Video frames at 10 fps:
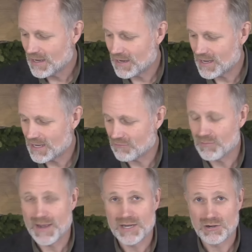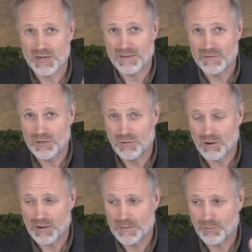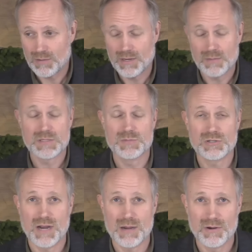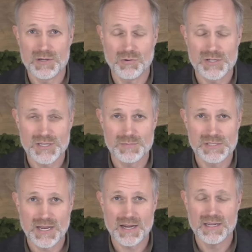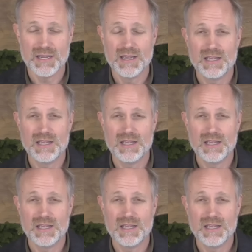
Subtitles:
And a reminder, if you are a premium subscriber to our Substack,